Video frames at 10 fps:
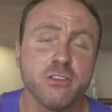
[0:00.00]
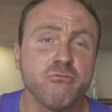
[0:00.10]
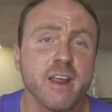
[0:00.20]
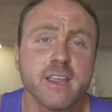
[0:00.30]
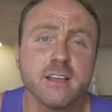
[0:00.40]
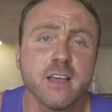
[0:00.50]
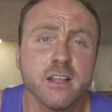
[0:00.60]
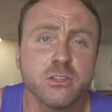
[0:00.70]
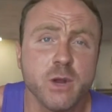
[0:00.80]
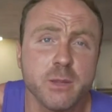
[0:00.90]
the regular kind
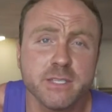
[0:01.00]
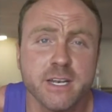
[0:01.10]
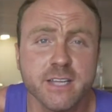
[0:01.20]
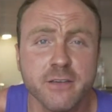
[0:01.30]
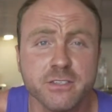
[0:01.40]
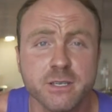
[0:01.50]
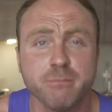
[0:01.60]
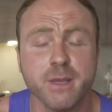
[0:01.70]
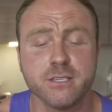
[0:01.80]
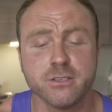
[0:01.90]
of 20%
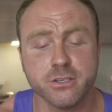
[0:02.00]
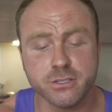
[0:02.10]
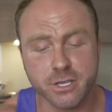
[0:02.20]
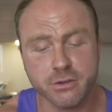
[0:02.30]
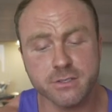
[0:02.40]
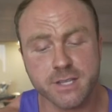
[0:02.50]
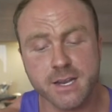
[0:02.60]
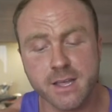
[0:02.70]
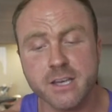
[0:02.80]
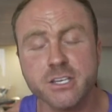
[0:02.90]
deficit based on your total
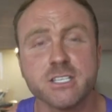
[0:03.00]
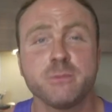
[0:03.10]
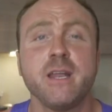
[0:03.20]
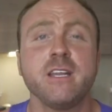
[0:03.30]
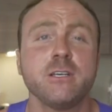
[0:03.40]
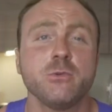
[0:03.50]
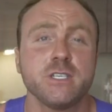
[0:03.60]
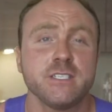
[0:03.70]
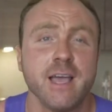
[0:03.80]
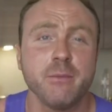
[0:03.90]
daily energy expenditure,
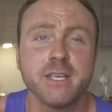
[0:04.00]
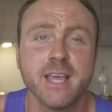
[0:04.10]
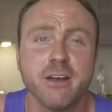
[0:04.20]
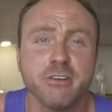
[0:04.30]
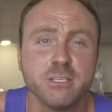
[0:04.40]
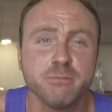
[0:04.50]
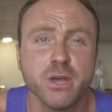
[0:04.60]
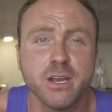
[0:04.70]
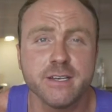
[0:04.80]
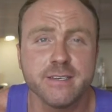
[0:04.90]
which is how many calories you
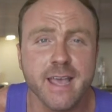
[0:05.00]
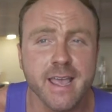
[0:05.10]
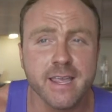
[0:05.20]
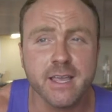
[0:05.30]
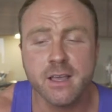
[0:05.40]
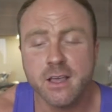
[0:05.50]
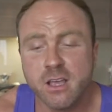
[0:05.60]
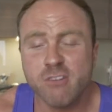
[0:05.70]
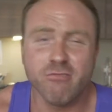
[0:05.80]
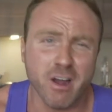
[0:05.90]
burn a day.
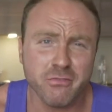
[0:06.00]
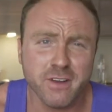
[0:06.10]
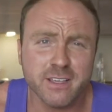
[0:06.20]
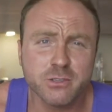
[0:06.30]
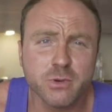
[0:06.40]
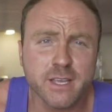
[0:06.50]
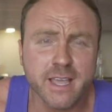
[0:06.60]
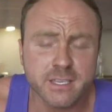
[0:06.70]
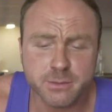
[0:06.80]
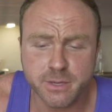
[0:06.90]
Roughly, it's all a
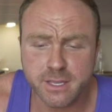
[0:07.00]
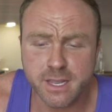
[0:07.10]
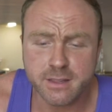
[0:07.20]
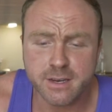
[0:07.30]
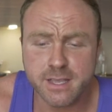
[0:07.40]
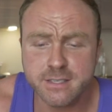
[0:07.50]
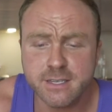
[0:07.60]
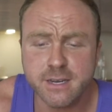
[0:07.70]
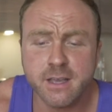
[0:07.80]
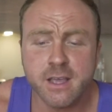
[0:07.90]
guesstimate at the end of the day, isn't
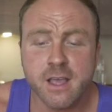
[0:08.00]
it?